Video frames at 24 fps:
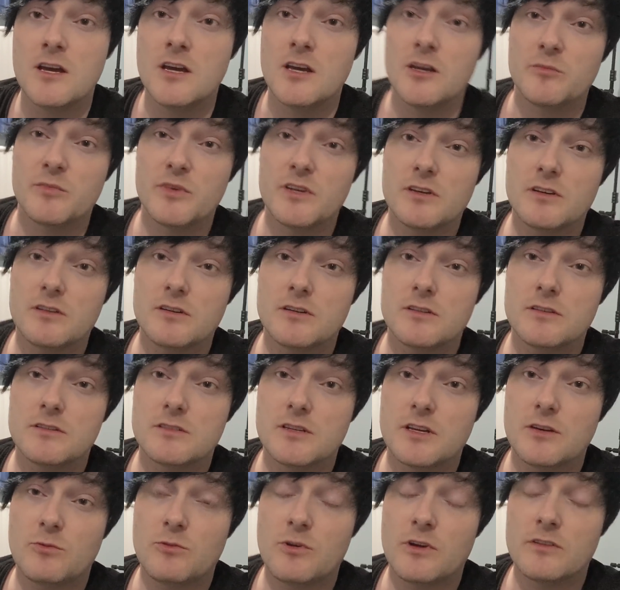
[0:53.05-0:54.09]
because it
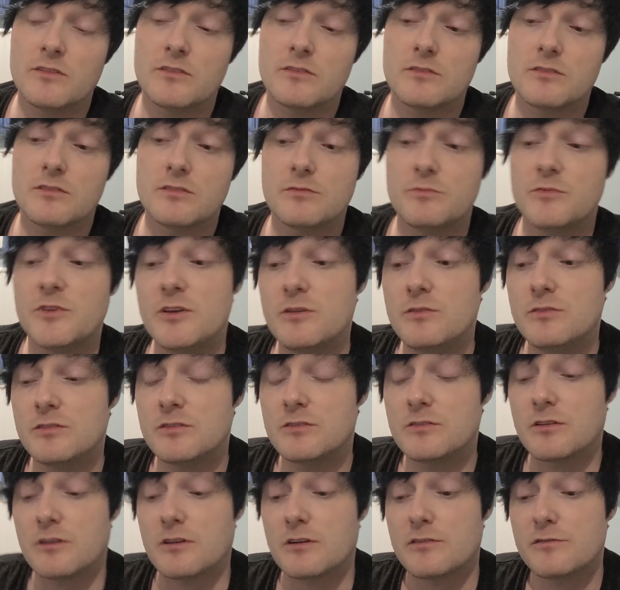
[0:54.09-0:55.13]
wants new
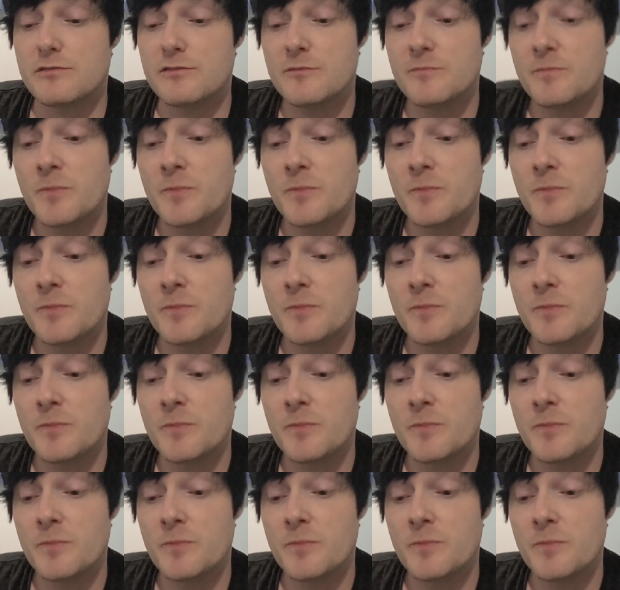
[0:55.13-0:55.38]
stuff.